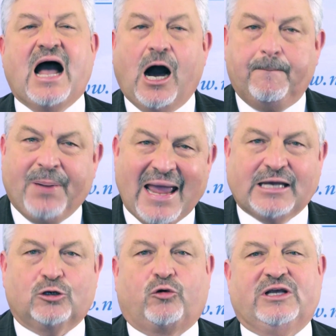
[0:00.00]
A
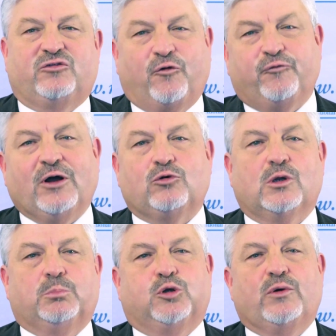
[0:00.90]
pay increase for
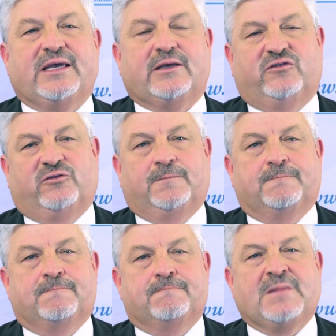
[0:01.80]
federal employees.
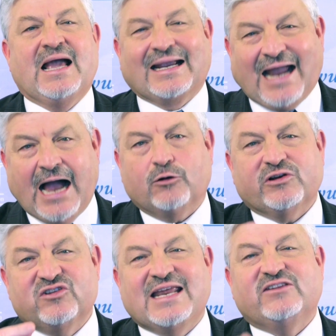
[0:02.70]

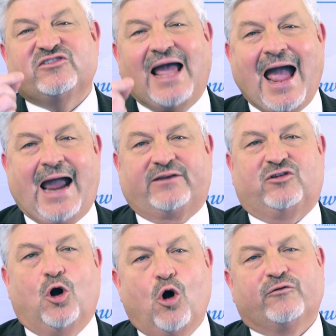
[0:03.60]
Congress needs to act
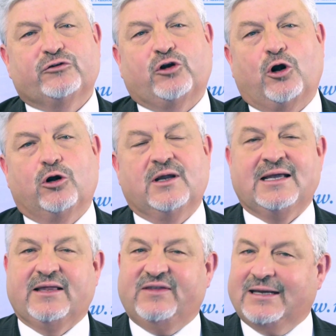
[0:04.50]
to overturn
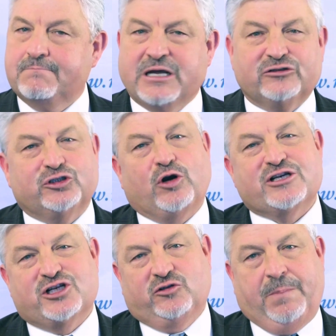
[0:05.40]
the
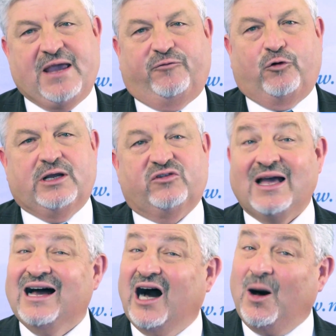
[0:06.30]
administration's pay freeze,
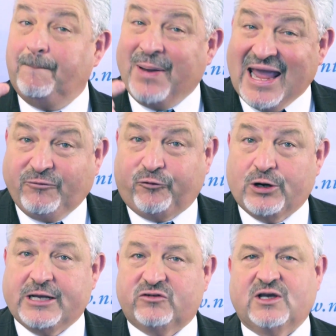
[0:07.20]
a pay
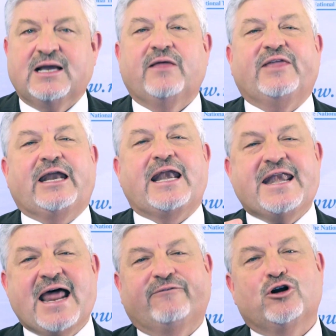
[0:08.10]
freeze that
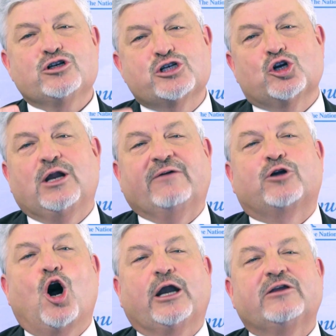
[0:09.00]
never should have
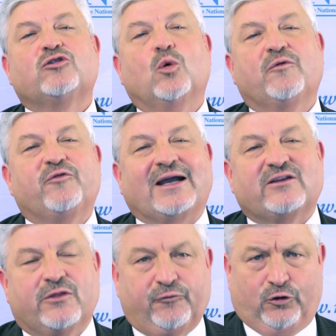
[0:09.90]
gone into effect
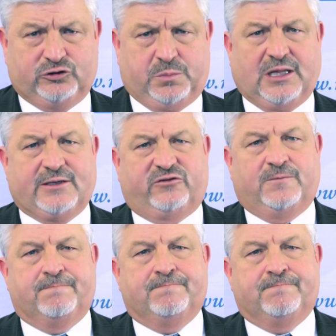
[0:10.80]
in the first place.